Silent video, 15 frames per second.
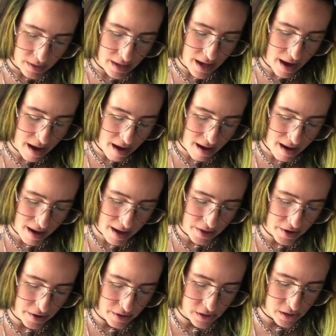Yeah,
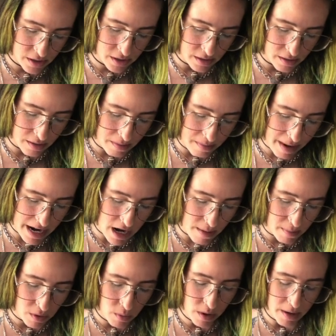there's my
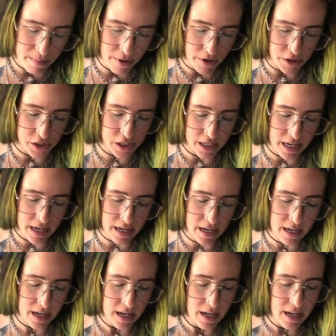number one
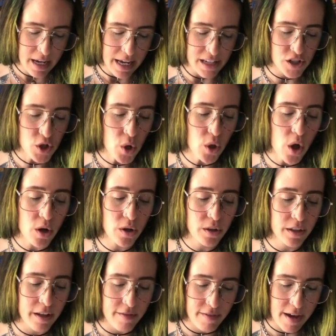person is no longer
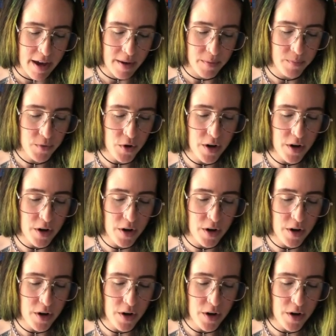living.